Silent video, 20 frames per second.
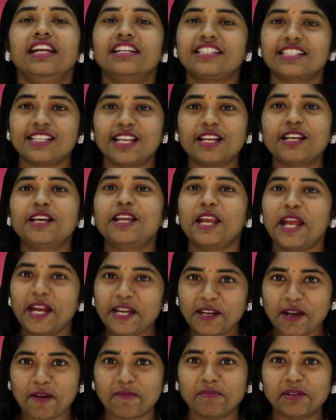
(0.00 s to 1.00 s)
It's a
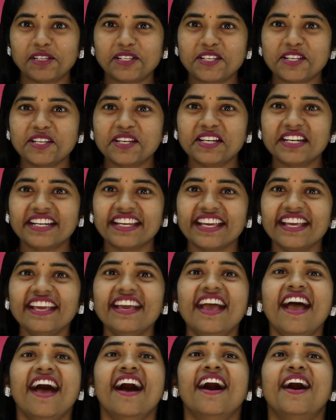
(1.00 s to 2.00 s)
great opportunity.
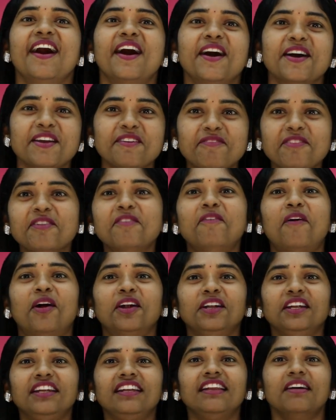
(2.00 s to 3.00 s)
If you
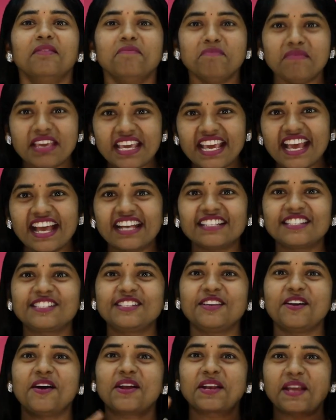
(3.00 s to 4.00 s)
want me as
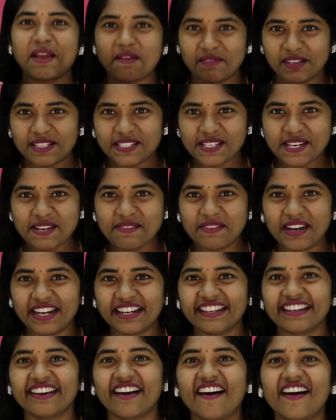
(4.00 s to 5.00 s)
your chemistry
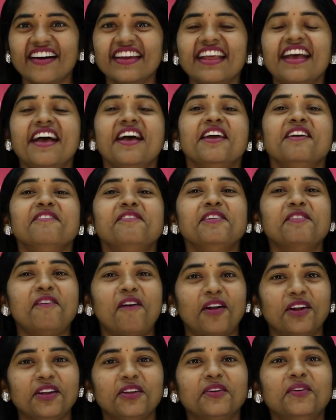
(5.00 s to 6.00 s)
mentor, if you
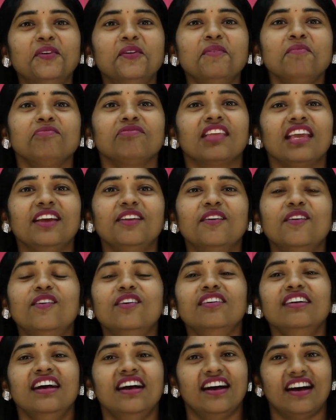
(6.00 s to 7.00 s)
want to, you
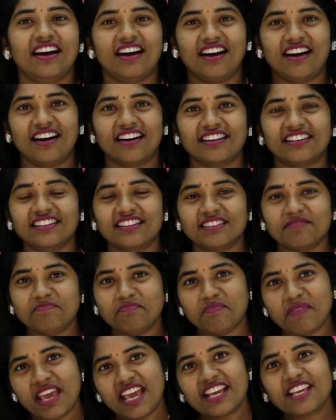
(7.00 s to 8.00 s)
know,
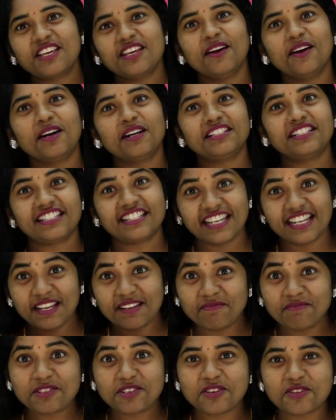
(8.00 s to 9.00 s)
make your
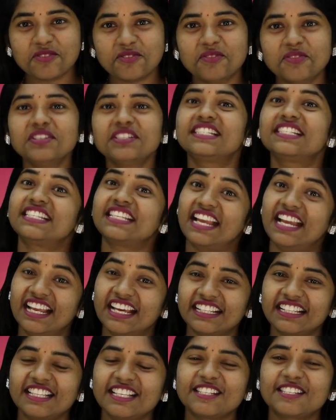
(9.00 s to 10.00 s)
dream true,
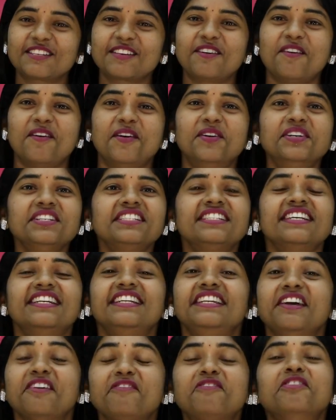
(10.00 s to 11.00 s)
select this course.
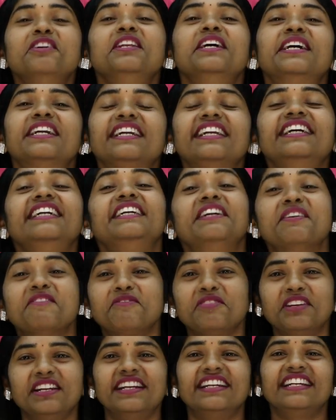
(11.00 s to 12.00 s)
Definitely,
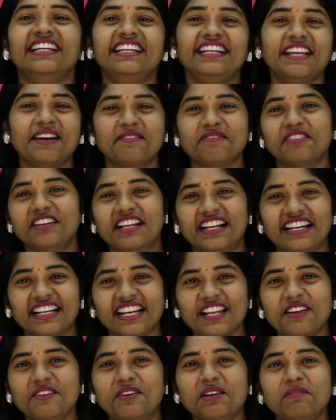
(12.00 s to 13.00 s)
definitely,
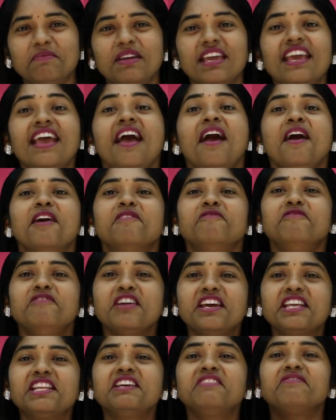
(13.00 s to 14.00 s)
definitely will be
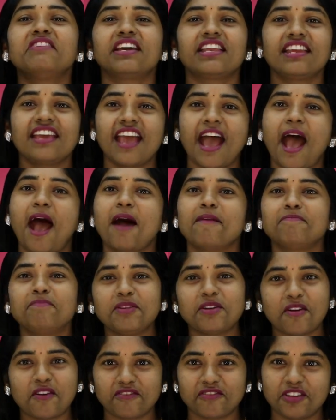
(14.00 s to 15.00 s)
very, very
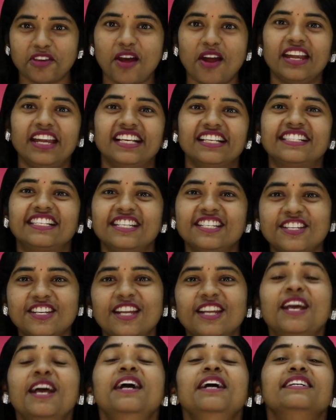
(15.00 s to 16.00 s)
happy of your
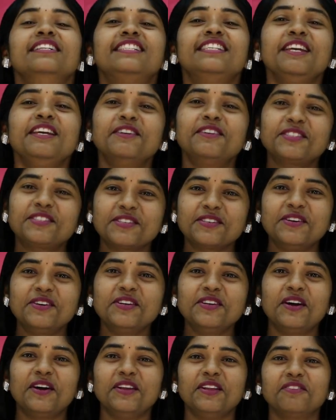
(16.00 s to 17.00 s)
decision. See you
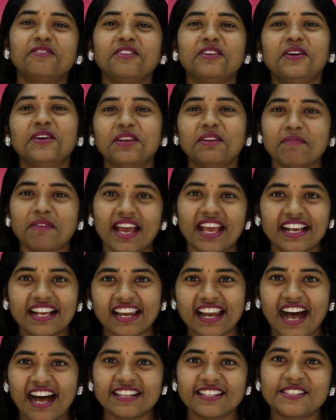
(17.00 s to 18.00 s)
soon, all of you, in my
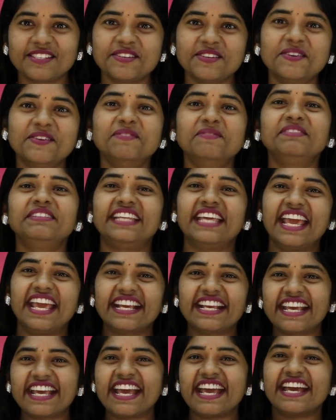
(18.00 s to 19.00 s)
classroom.
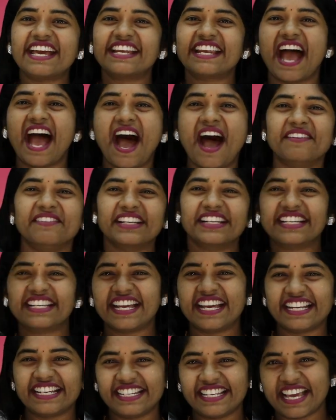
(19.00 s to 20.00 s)
Take care. Have a
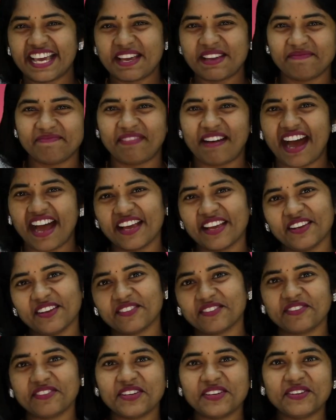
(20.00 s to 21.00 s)
great day. Bye, all
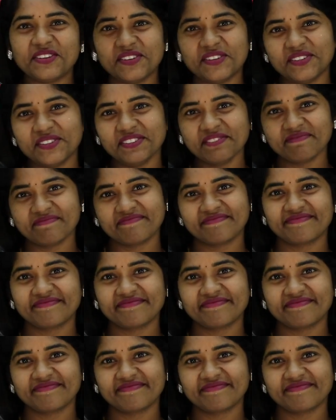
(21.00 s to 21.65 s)
of you.